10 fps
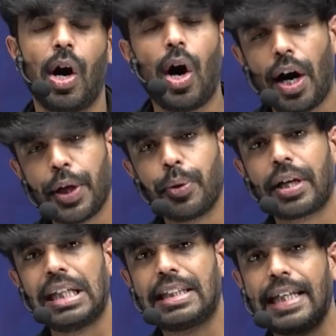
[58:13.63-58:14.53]
Or you
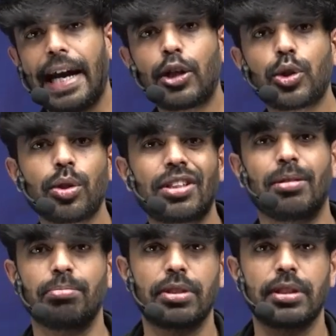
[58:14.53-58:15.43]
can say
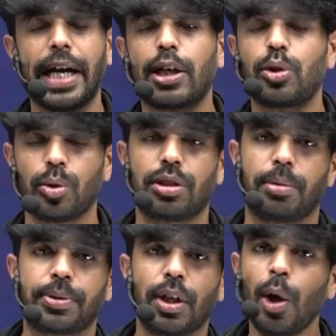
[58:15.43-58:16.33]
ectotherms,
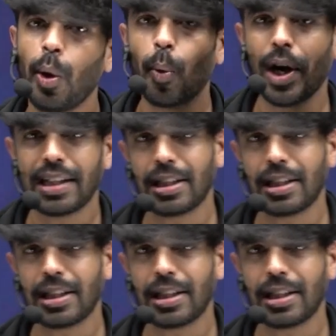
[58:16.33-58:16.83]
ectotherms. What is the